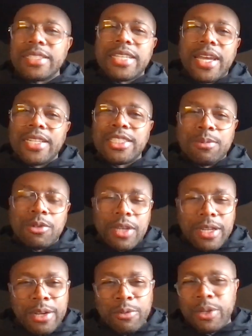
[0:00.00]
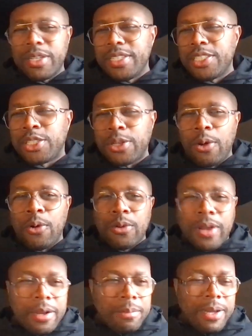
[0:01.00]
tangible to like really show
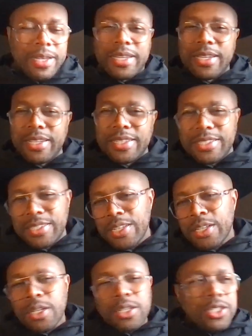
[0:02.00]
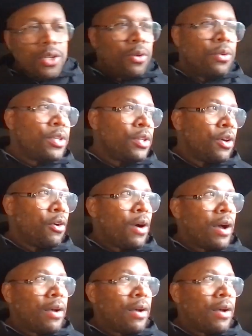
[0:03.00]
like my kids. So, I